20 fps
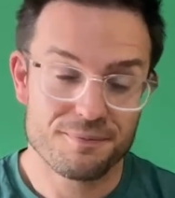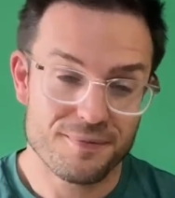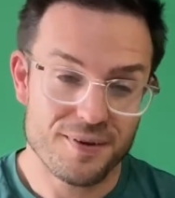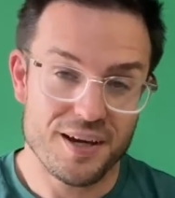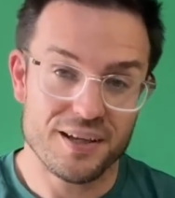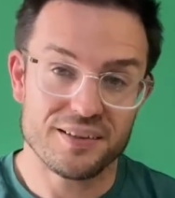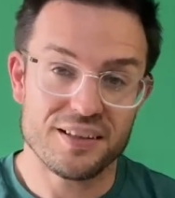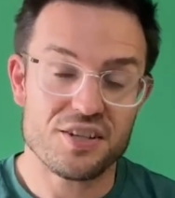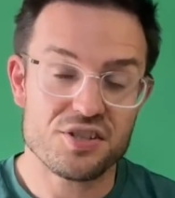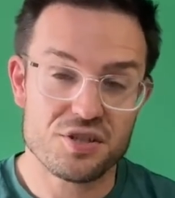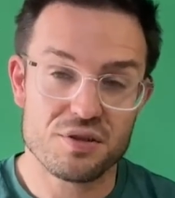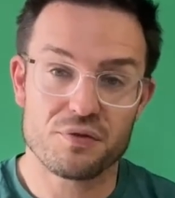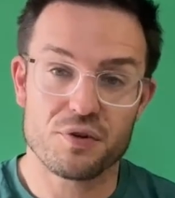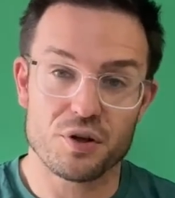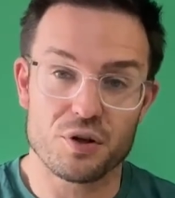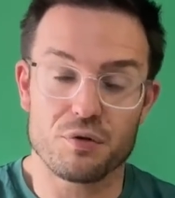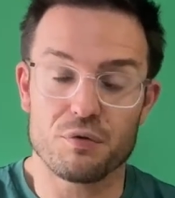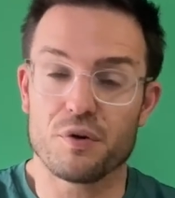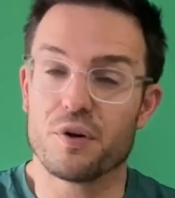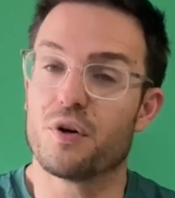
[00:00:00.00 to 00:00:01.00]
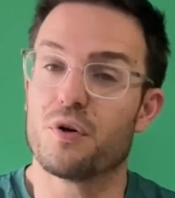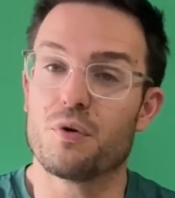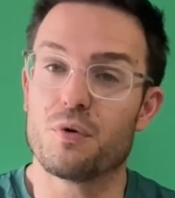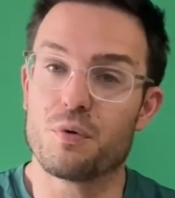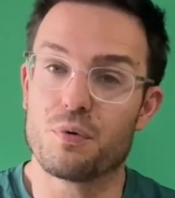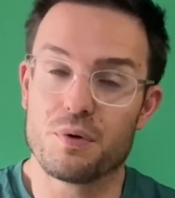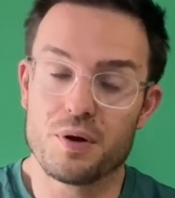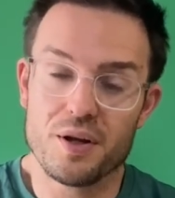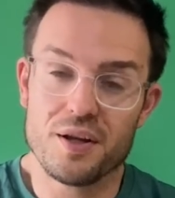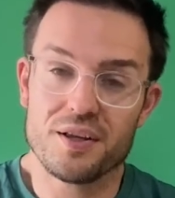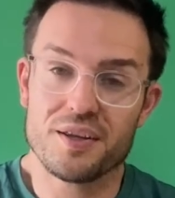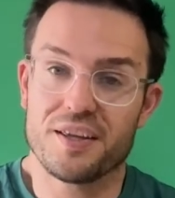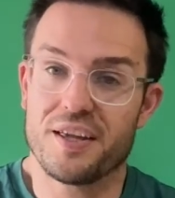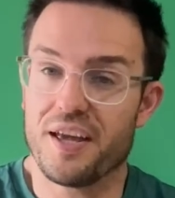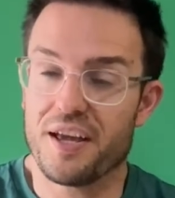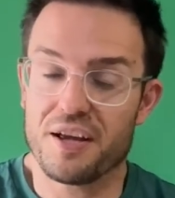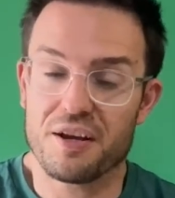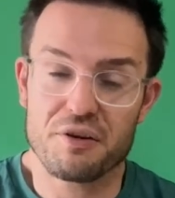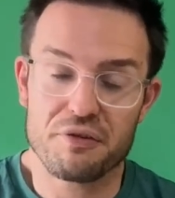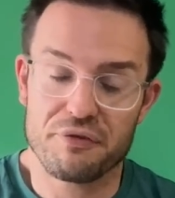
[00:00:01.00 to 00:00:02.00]
Unless you've got a real
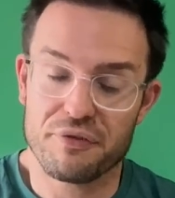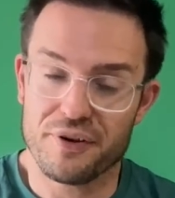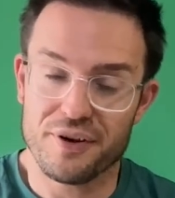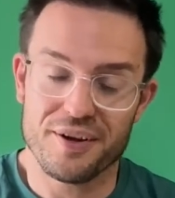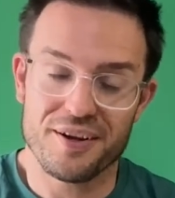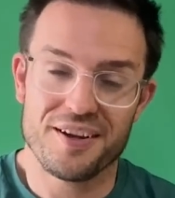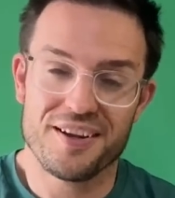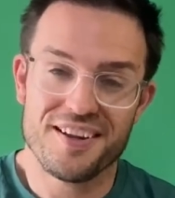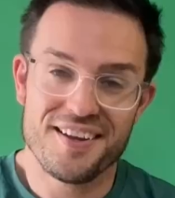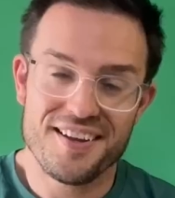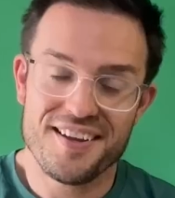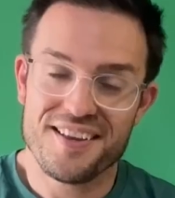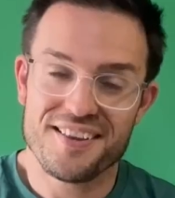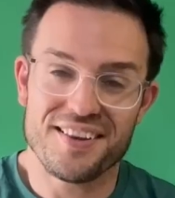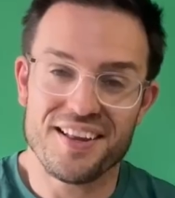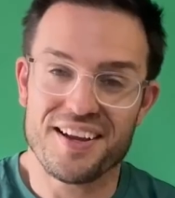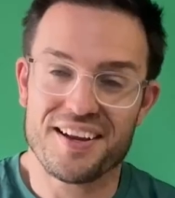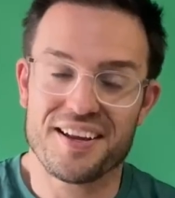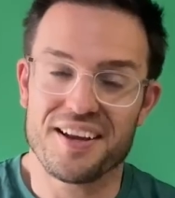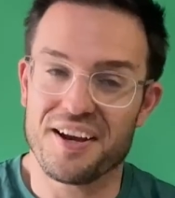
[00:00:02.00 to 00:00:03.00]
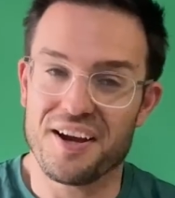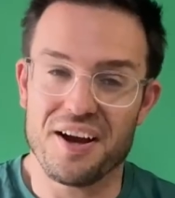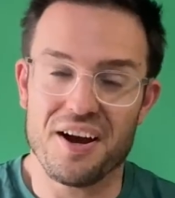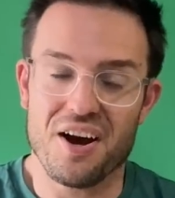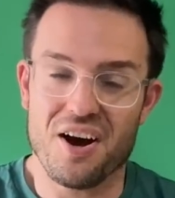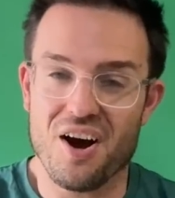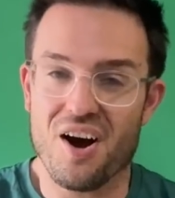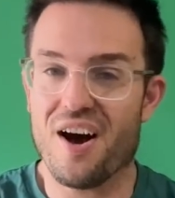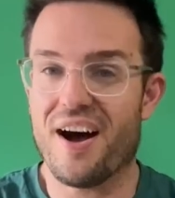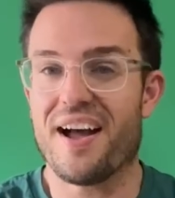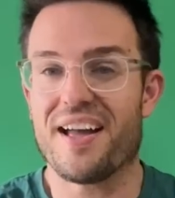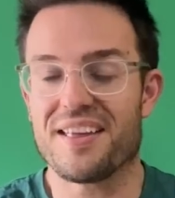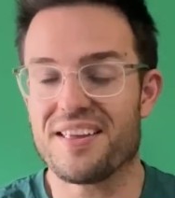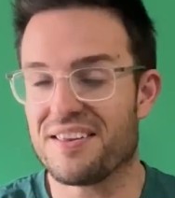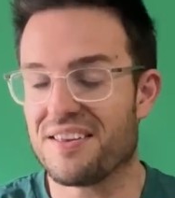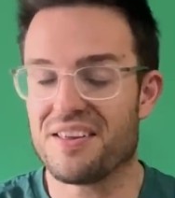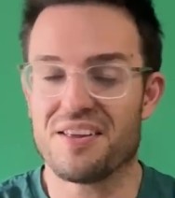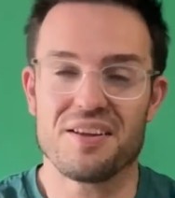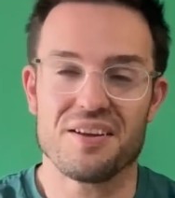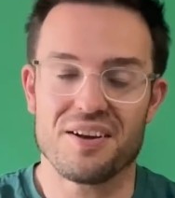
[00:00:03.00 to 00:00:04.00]
kink for like a, a high
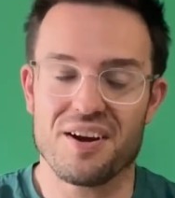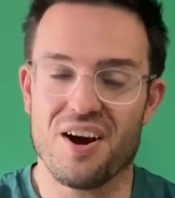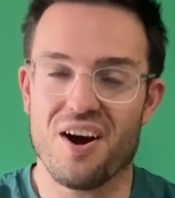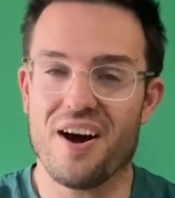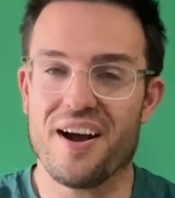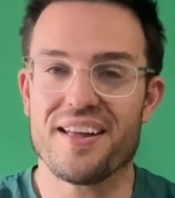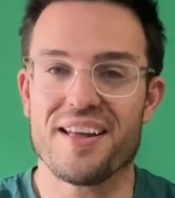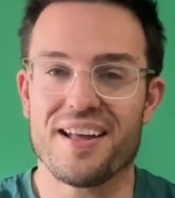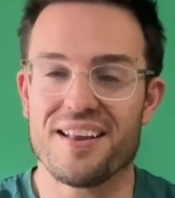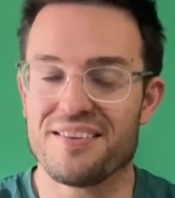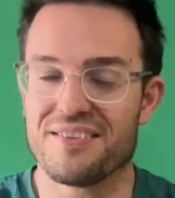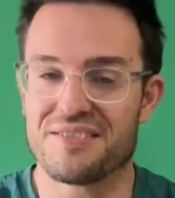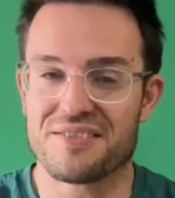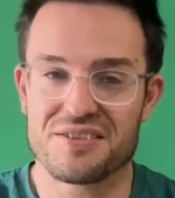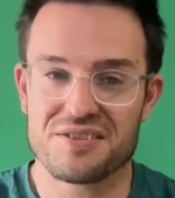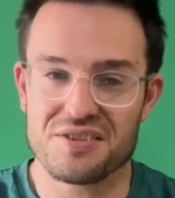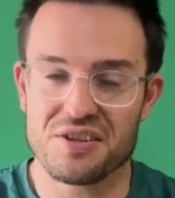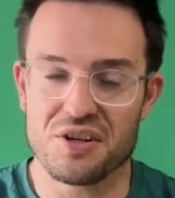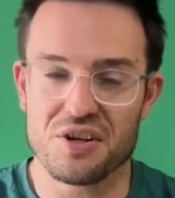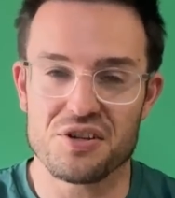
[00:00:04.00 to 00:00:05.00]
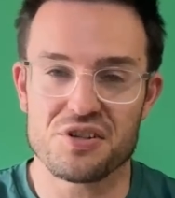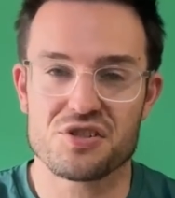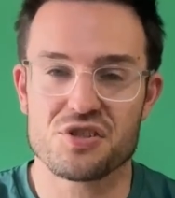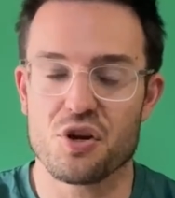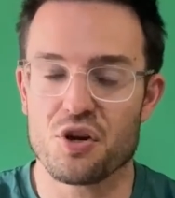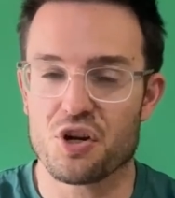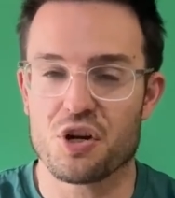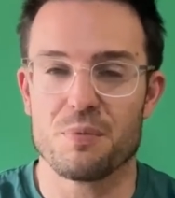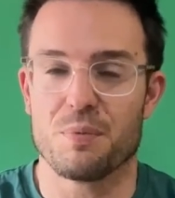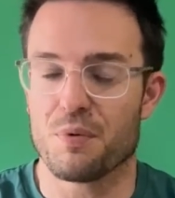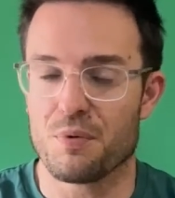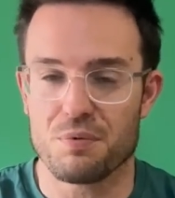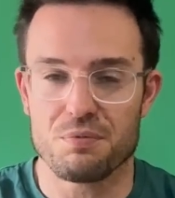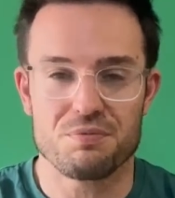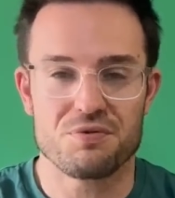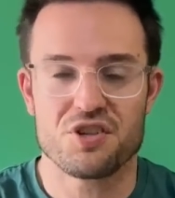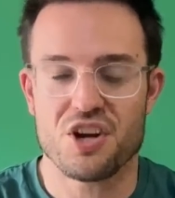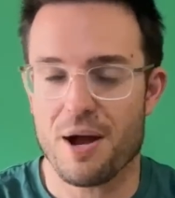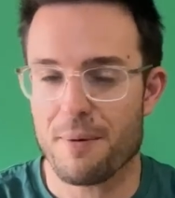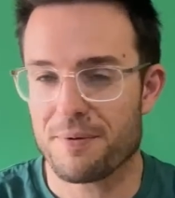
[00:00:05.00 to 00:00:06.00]
a high end, you know, soakable
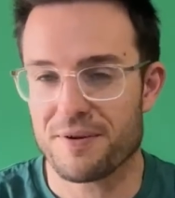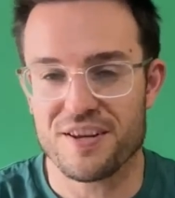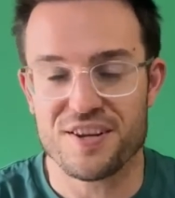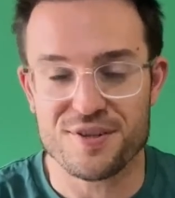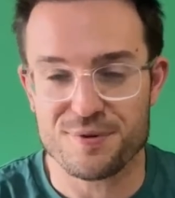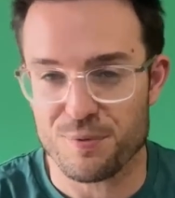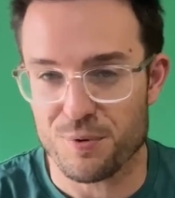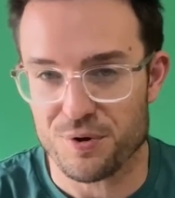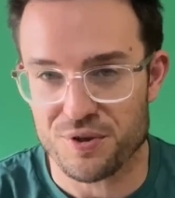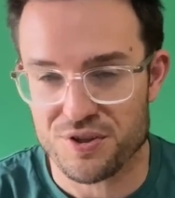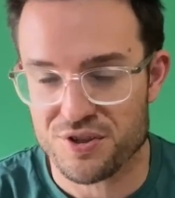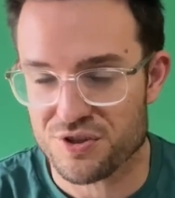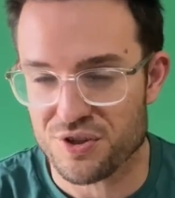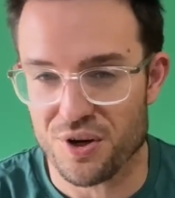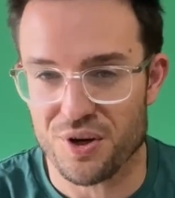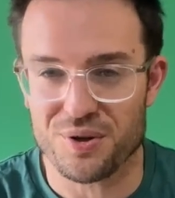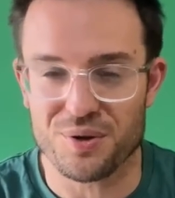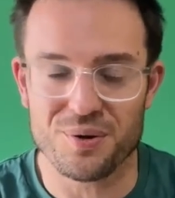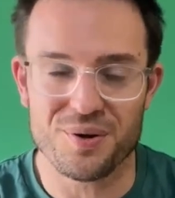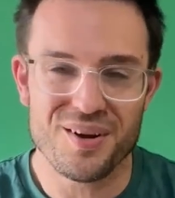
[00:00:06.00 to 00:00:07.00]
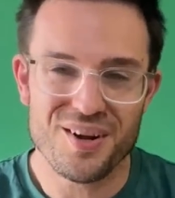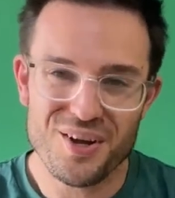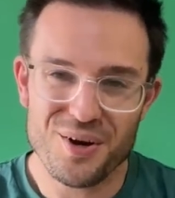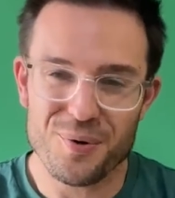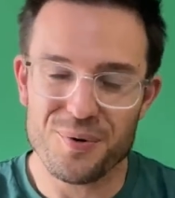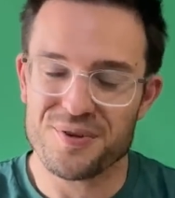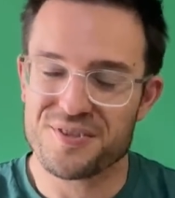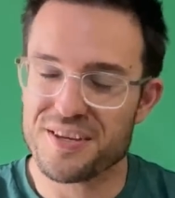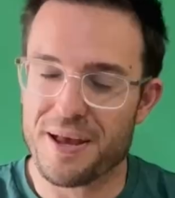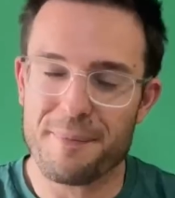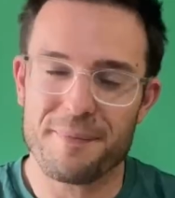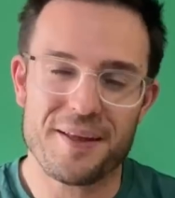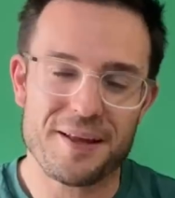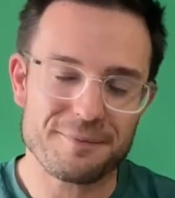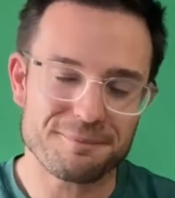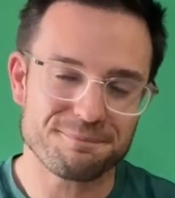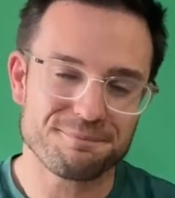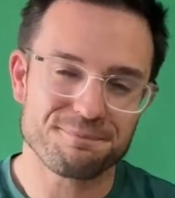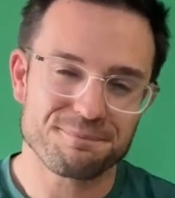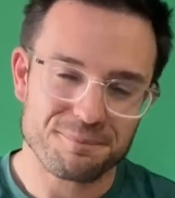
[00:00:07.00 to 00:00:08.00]
Japanese waterstone or, or something,